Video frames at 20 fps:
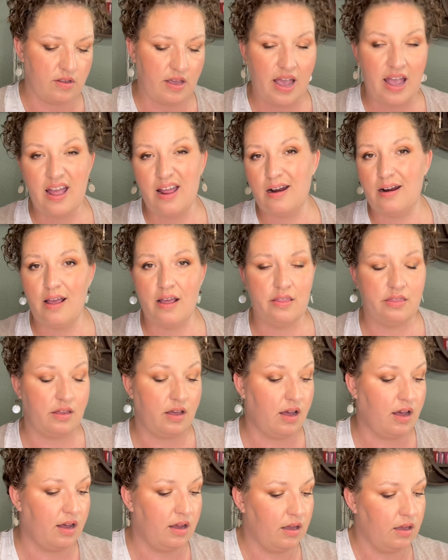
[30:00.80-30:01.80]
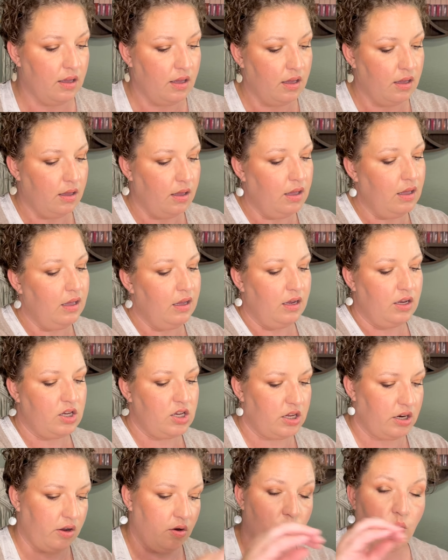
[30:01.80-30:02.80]
And I thought,
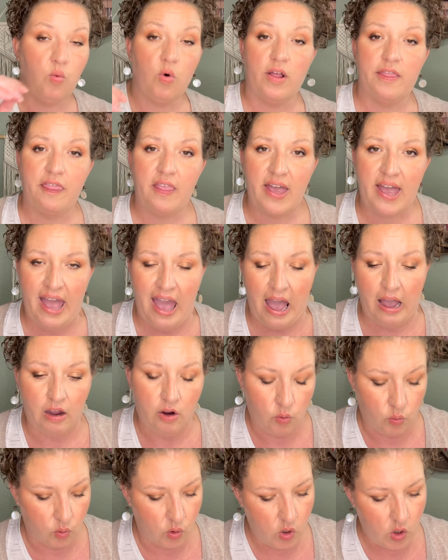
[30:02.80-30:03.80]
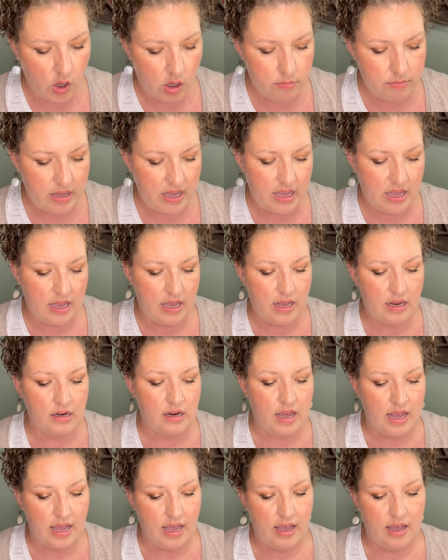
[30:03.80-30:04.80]
you know, what the heck, roll them in.
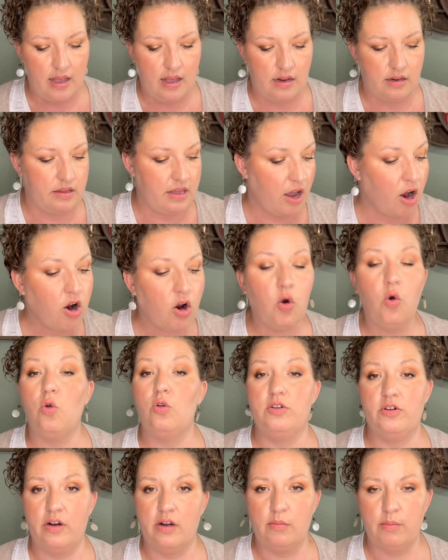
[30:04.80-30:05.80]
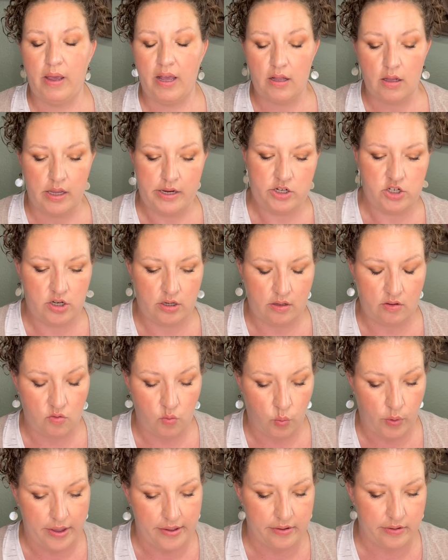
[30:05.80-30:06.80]
And they are older in my collection as
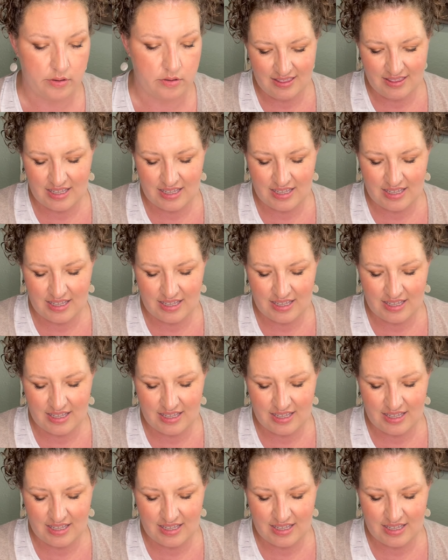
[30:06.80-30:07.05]
well.